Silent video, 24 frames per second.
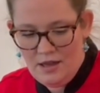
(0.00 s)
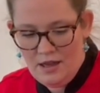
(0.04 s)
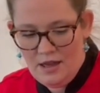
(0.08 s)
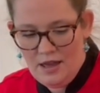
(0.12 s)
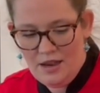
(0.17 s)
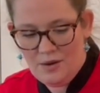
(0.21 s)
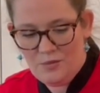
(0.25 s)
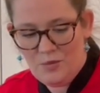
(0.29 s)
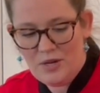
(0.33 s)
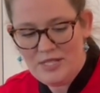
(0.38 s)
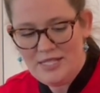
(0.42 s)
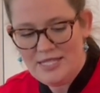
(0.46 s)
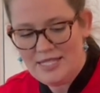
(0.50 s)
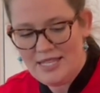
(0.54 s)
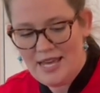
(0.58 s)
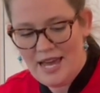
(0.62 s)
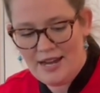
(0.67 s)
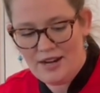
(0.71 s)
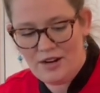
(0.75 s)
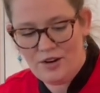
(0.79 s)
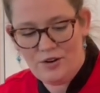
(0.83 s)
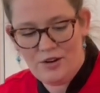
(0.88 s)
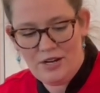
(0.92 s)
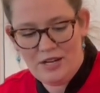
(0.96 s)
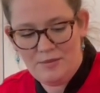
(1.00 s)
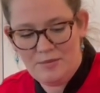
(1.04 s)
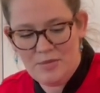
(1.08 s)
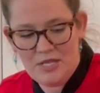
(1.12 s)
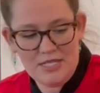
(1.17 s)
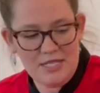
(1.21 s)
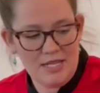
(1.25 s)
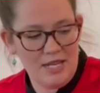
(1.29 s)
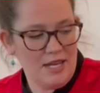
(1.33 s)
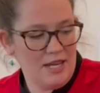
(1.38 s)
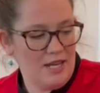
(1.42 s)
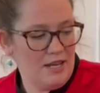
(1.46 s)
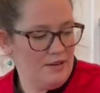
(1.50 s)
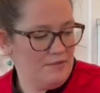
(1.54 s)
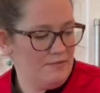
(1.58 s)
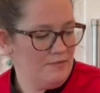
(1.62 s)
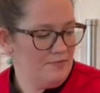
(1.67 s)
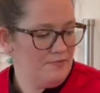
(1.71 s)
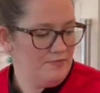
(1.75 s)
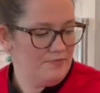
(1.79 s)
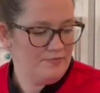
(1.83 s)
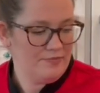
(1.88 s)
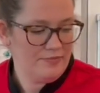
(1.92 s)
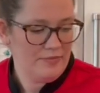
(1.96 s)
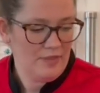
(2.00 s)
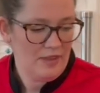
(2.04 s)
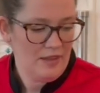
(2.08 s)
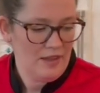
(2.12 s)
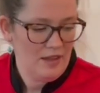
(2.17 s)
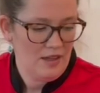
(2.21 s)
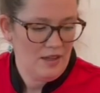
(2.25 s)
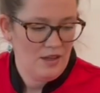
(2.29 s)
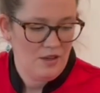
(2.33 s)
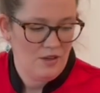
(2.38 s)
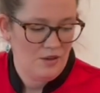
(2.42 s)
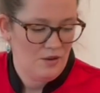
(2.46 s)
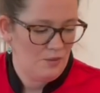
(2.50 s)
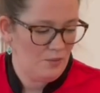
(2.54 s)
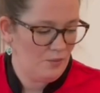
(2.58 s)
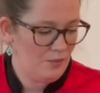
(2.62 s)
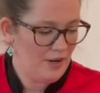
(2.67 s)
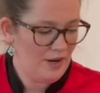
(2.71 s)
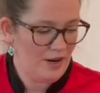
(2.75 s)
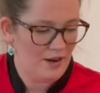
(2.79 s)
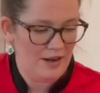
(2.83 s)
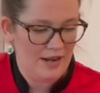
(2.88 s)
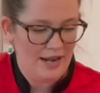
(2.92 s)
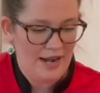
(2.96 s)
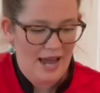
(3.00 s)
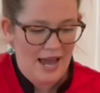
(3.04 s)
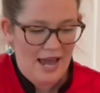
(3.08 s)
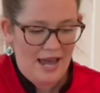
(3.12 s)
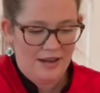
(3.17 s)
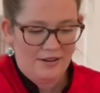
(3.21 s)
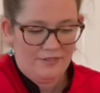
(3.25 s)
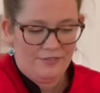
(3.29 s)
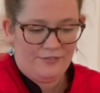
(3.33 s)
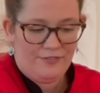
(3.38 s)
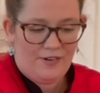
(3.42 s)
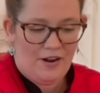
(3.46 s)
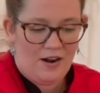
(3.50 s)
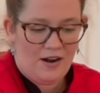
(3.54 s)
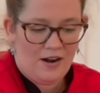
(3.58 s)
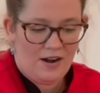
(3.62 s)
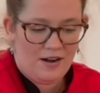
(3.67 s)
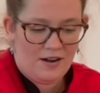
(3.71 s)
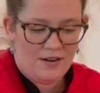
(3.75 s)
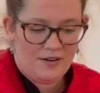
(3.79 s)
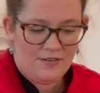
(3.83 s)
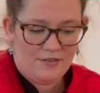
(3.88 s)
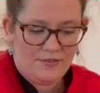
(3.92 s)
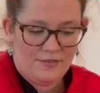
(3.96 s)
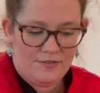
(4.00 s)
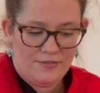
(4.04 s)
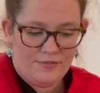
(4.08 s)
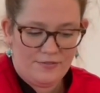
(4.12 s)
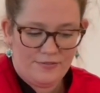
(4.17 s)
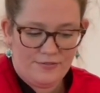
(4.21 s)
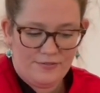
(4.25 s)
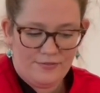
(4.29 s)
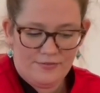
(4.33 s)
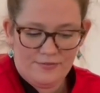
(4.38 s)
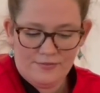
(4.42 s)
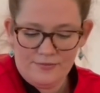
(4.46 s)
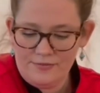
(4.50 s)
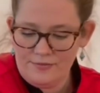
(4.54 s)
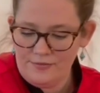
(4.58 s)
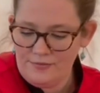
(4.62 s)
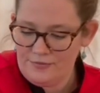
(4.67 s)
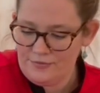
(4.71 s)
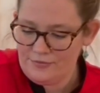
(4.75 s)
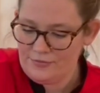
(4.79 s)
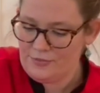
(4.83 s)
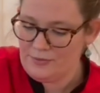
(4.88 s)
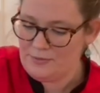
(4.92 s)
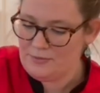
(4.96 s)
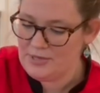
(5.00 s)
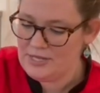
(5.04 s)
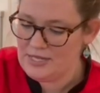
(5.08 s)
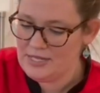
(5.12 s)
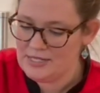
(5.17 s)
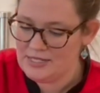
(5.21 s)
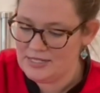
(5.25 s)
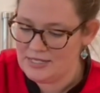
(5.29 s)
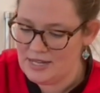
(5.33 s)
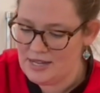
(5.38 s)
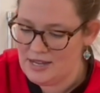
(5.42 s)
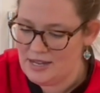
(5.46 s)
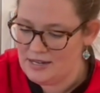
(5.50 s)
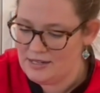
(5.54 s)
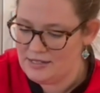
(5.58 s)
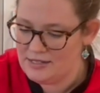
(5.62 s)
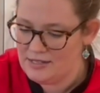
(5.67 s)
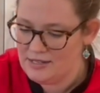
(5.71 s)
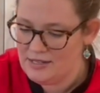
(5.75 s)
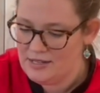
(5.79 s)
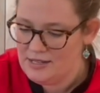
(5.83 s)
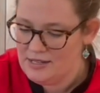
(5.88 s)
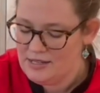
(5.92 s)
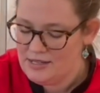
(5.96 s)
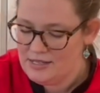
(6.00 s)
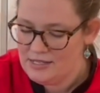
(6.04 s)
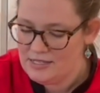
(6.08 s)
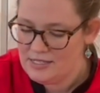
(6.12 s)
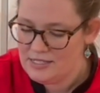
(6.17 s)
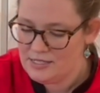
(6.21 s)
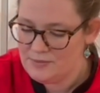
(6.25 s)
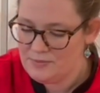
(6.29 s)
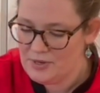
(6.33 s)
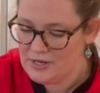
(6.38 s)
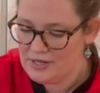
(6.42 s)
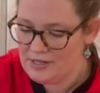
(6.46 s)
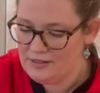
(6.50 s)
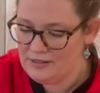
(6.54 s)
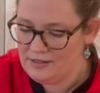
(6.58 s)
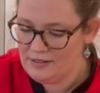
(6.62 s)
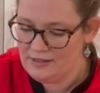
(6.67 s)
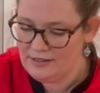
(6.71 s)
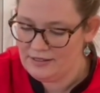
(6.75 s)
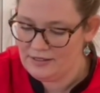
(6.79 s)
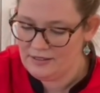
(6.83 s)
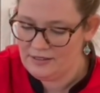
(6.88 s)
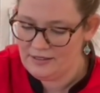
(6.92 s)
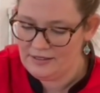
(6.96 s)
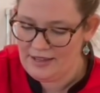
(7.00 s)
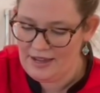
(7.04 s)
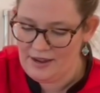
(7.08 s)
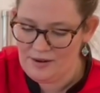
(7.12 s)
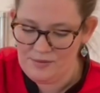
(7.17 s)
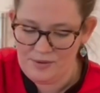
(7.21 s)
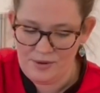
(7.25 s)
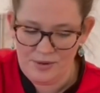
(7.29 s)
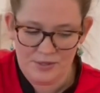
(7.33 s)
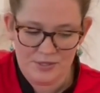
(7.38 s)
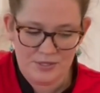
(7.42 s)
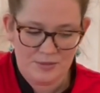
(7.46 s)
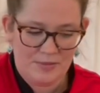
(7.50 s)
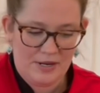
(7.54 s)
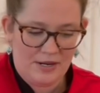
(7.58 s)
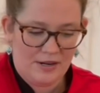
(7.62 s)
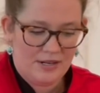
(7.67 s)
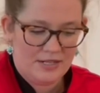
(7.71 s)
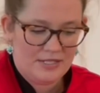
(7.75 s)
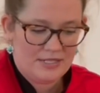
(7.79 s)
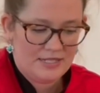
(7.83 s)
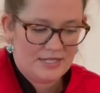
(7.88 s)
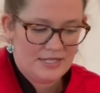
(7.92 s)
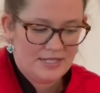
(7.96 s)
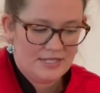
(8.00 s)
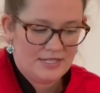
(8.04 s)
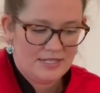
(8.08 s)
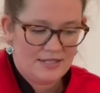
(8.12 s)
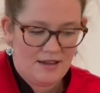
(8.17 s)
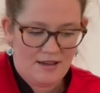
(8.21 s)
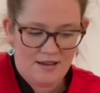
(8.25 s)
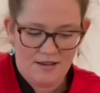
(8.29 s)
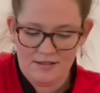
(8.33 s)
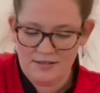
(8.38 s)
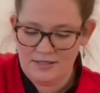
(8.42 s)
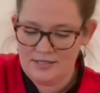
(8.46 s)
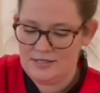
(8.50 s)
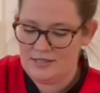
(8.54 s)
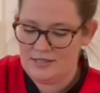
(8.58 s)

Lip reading: And once that cream is in, we are not far from being done. Sprinkle a little of that rosemary sea salt.